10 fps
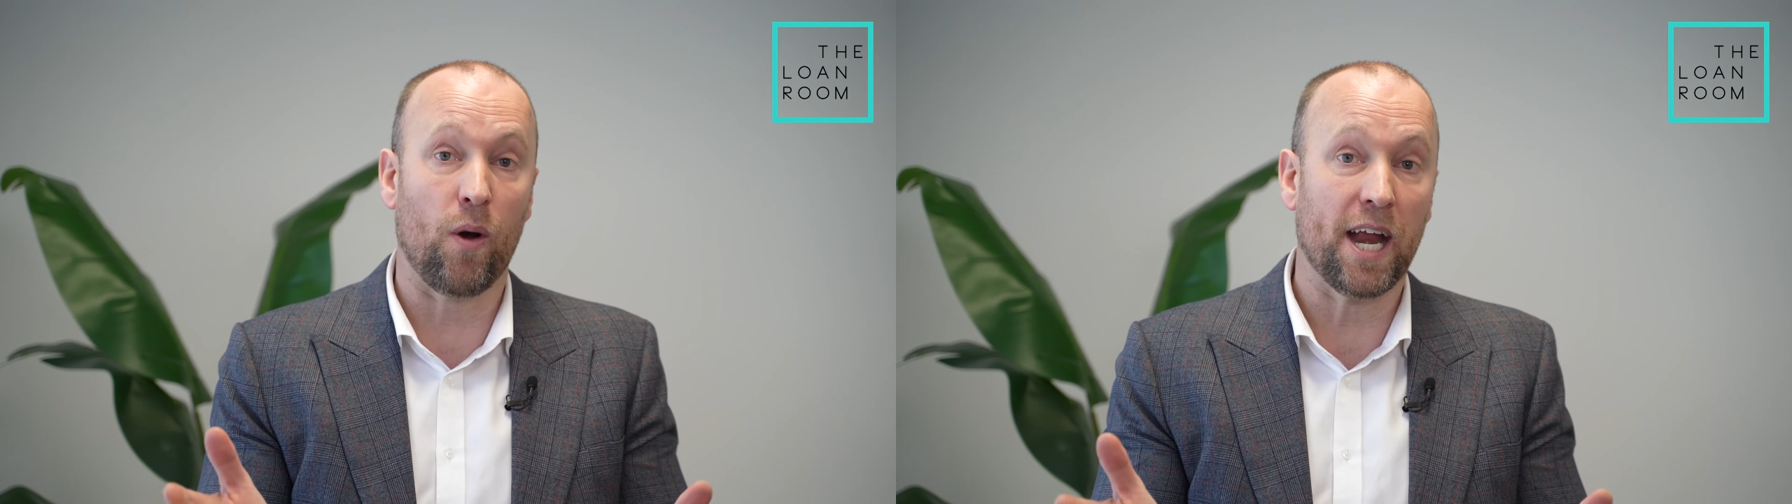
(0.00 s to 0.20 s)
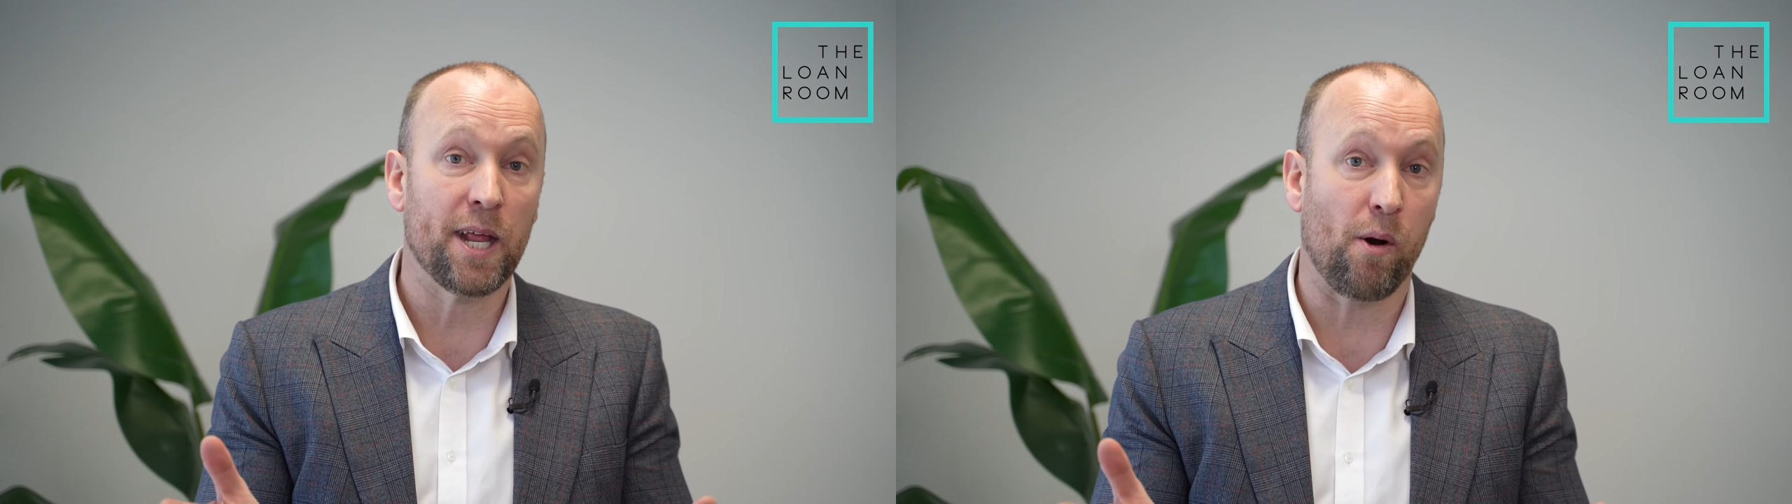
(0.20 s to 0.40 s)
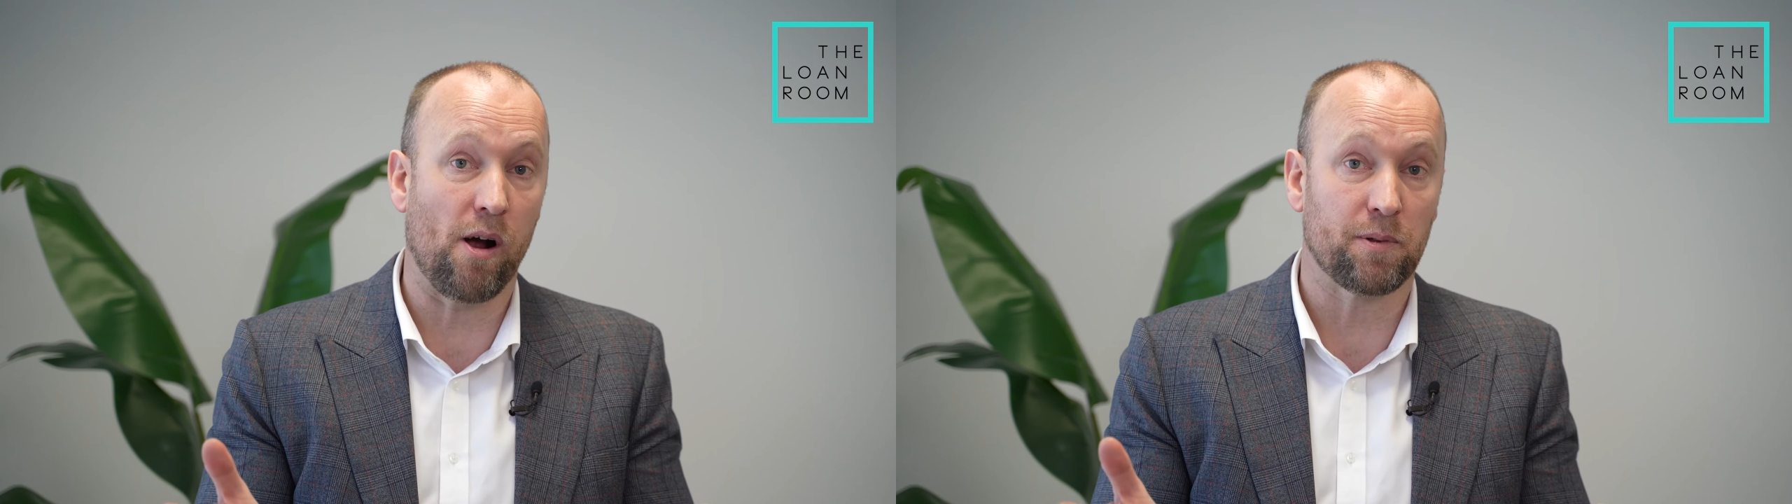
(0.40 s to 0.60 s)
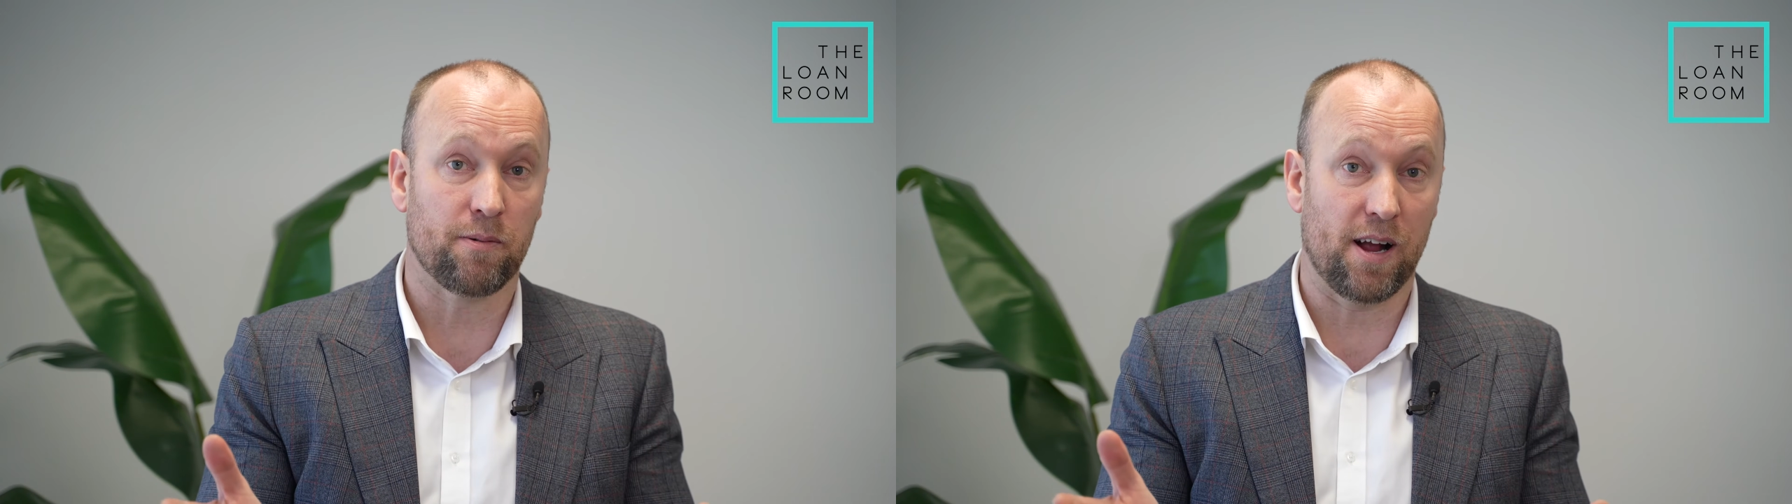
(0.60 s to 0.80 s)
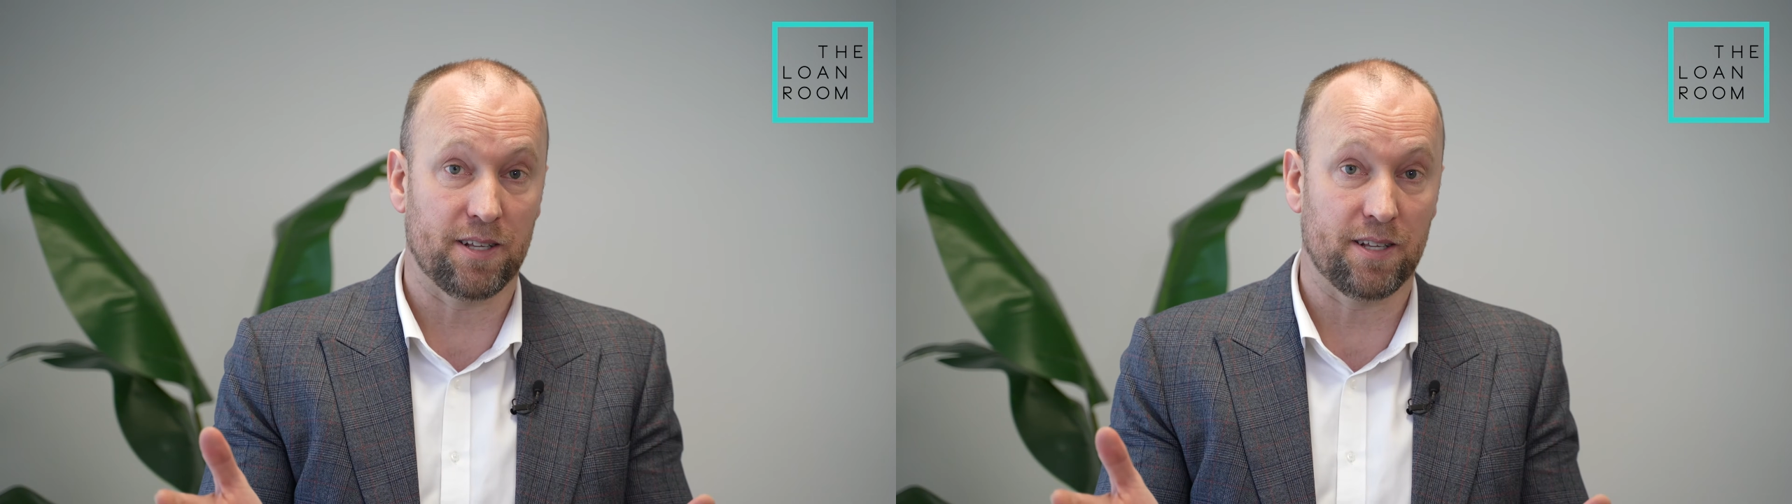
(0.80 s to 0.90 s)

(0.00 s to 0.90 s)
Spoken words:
anywhere up to around